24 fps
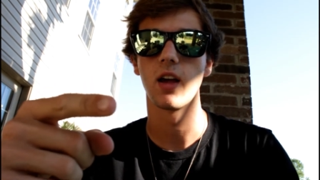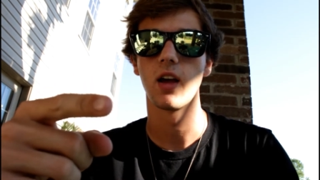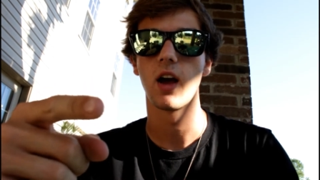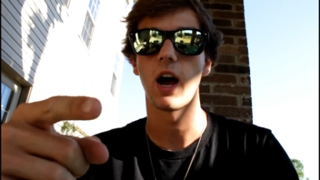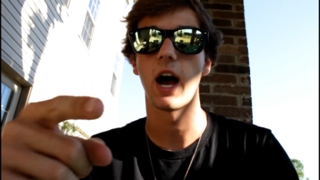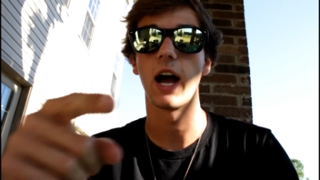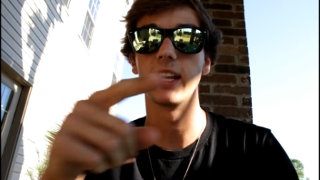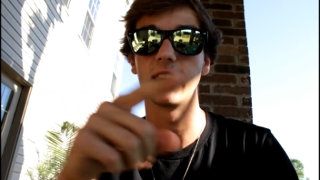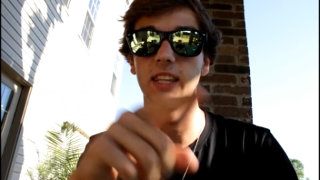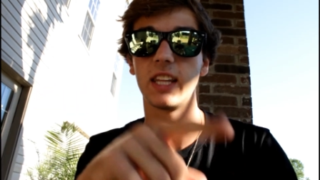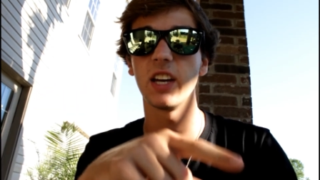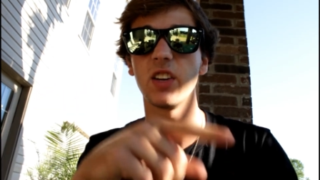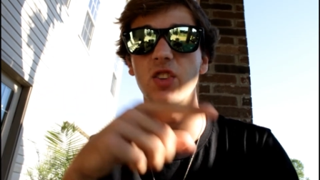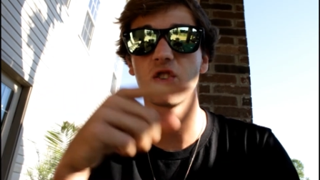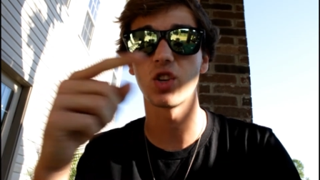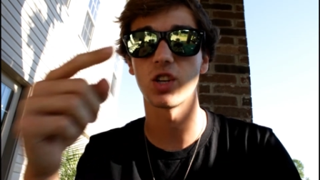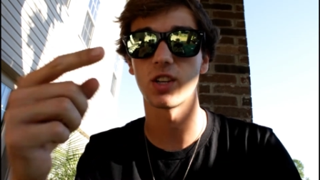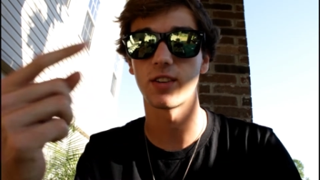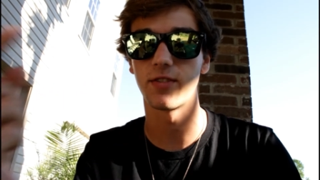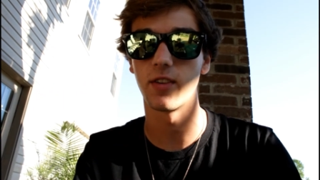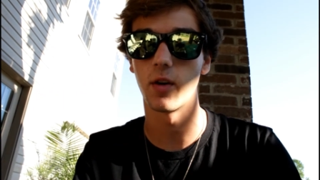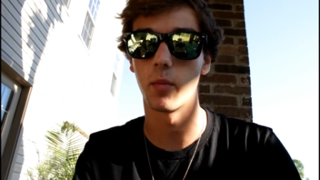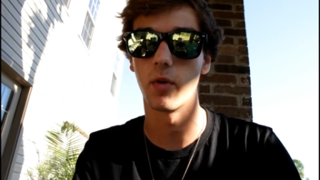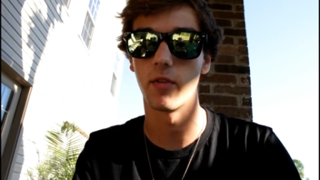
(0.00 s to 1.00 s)
I did
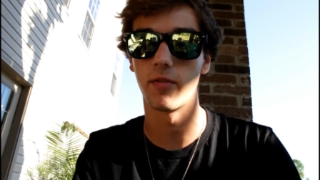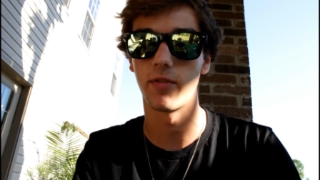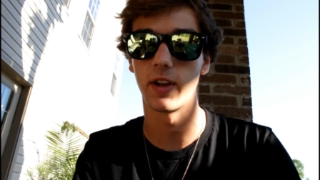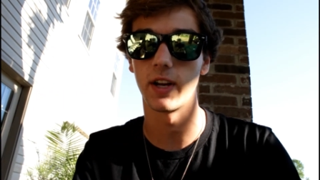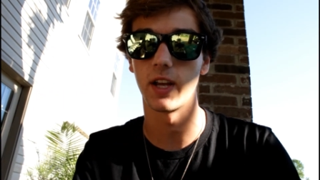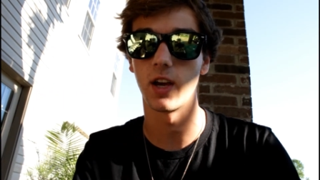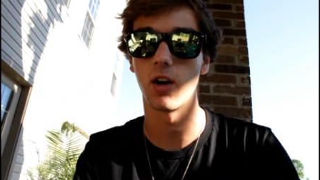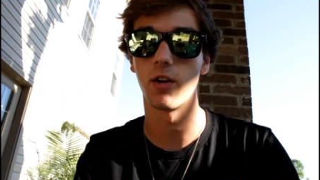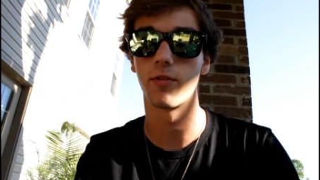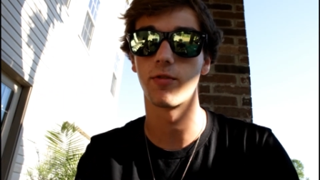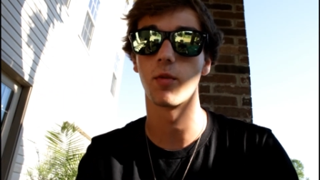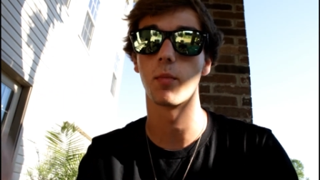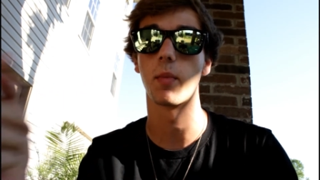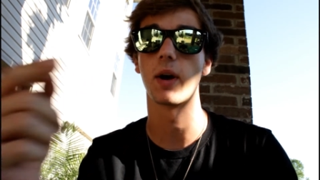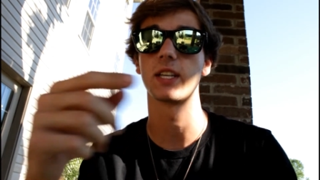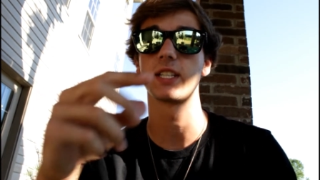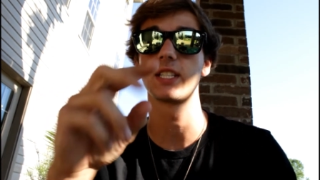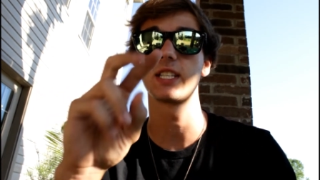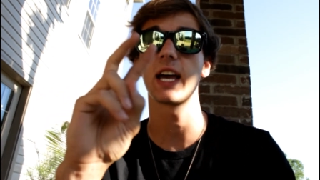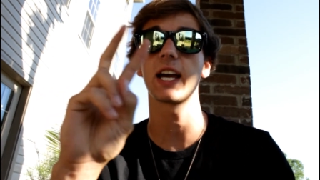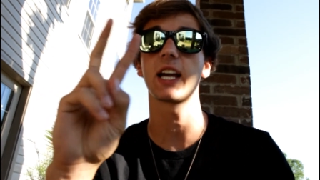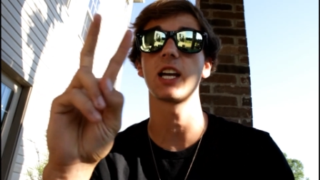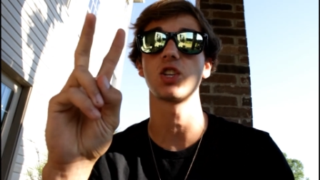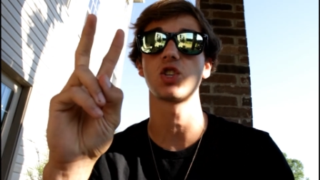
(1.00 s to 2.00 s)
just film a video for my
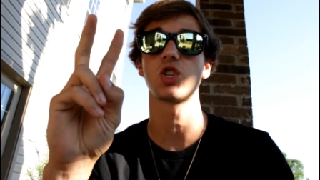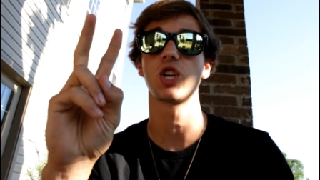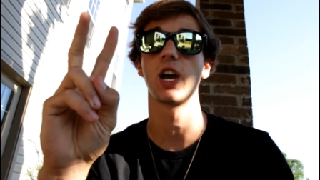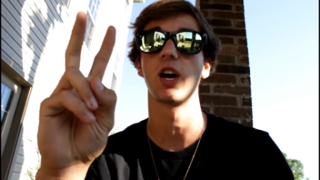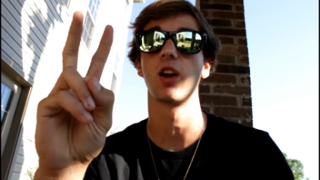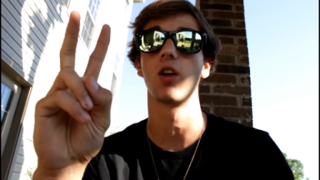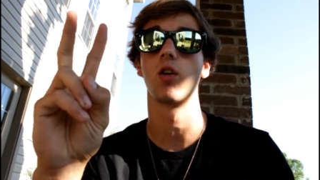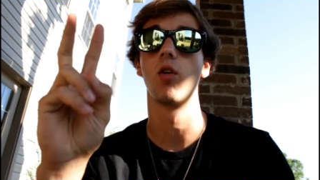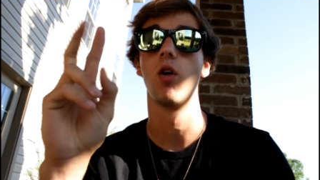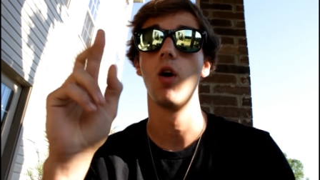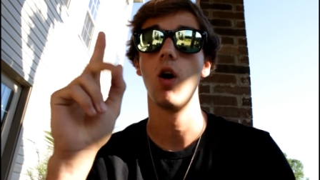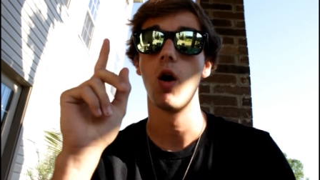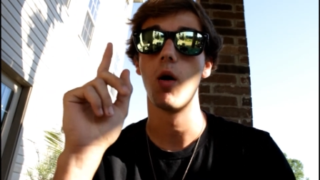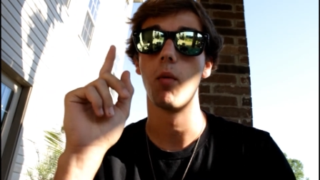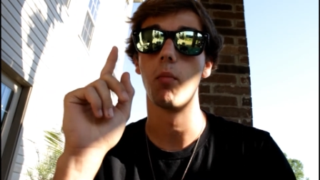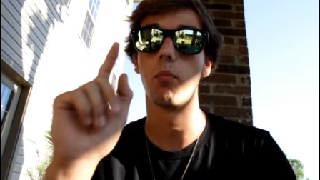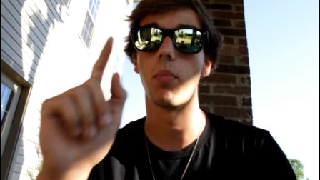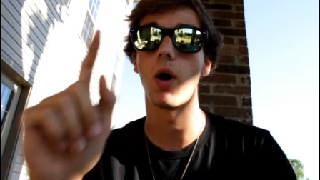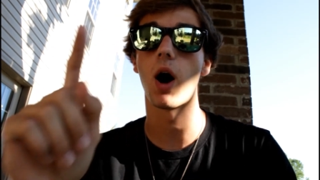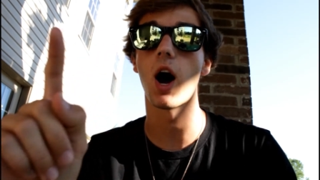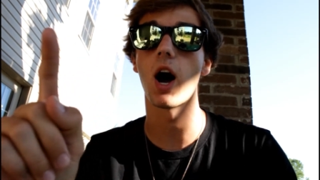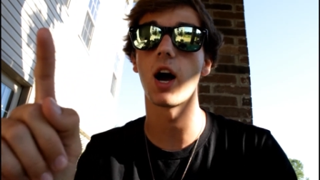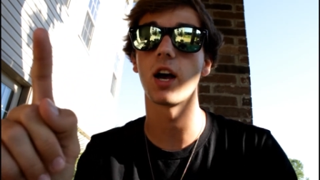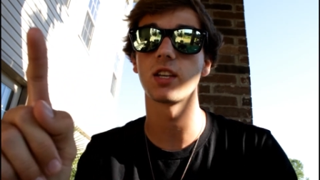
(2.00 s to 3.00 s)
second channel,
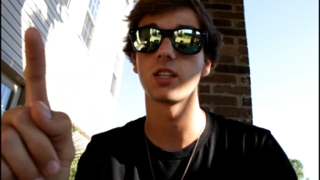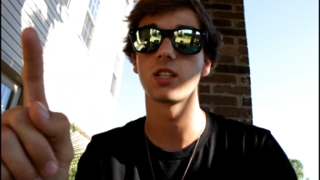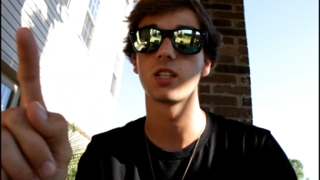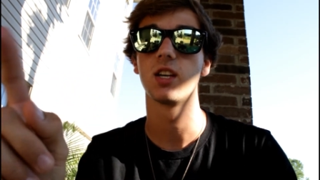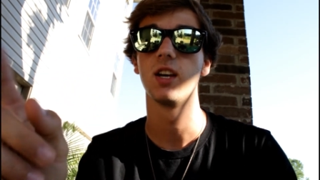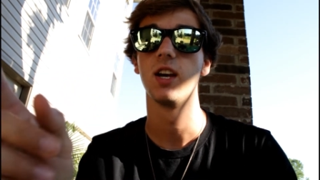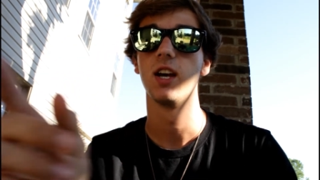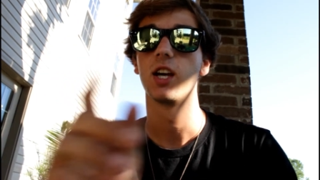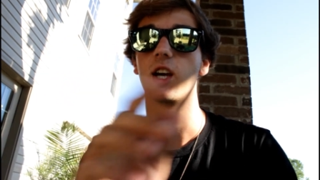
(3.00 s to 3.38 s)
Boss.